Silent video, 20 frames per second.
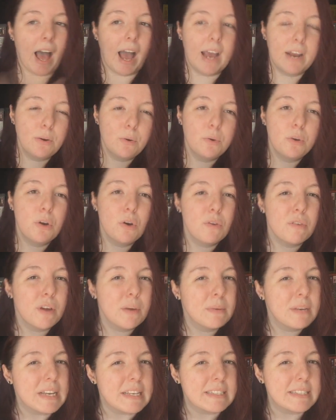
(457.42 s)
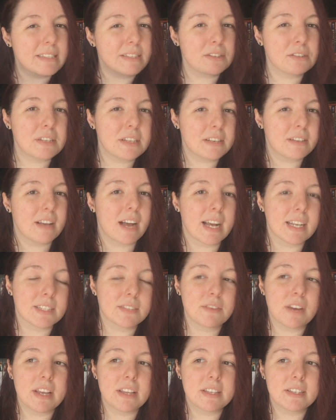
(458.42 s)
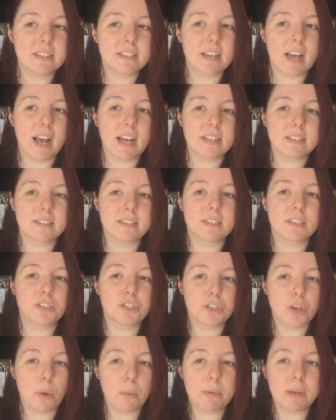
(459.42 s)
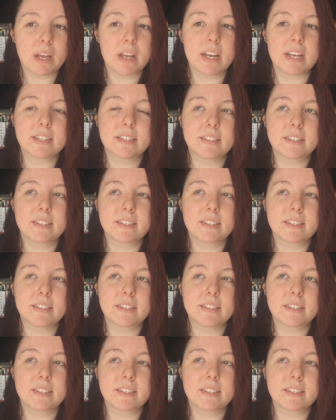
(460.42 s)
I don't know if I would necessarily classify this as dystopian.